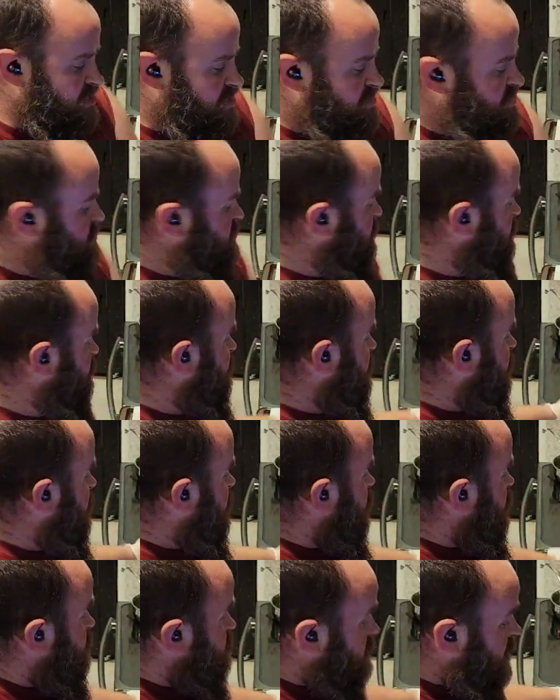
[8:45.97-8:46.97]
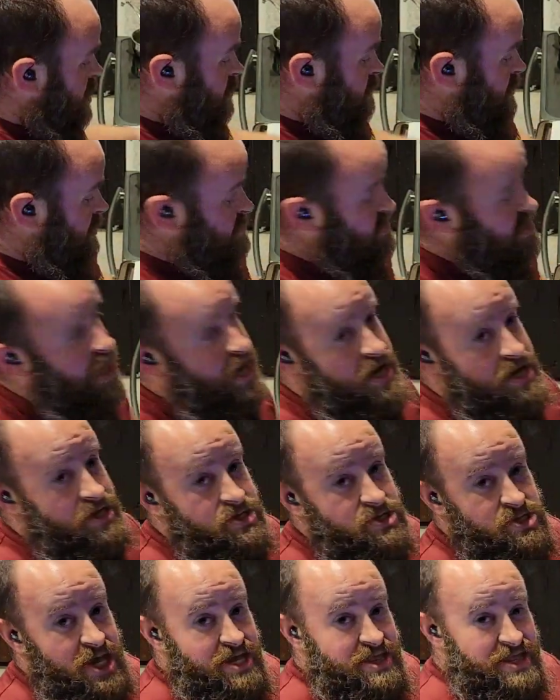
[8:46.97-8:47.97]
It doesn't stick. No, it
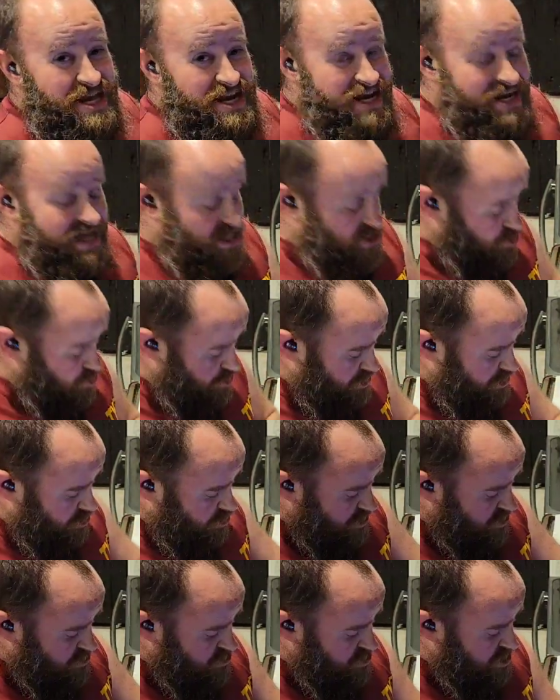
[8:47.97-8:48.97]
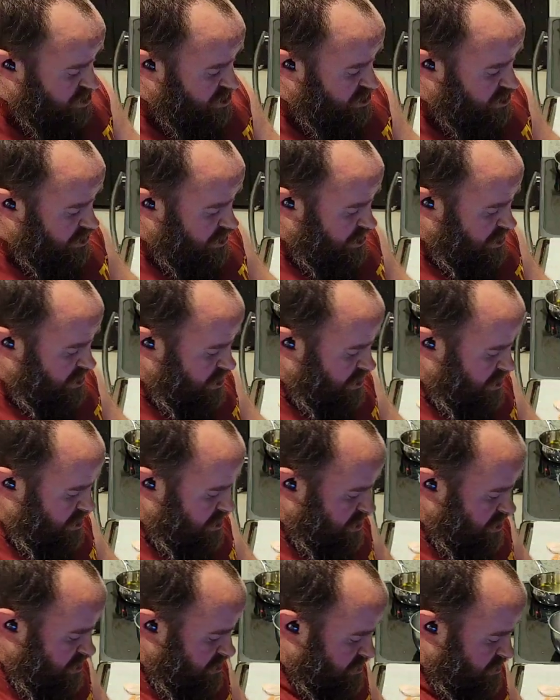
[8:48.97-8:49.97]
does. And then it gets really greasy,
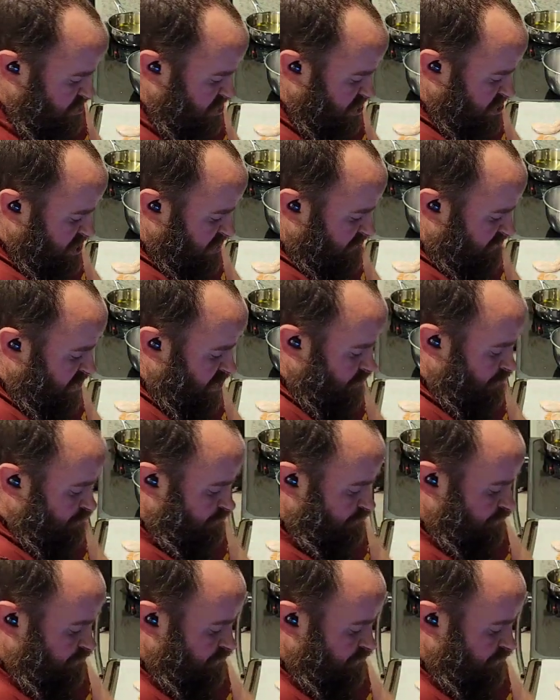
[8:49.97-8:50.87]
and it's not that fun.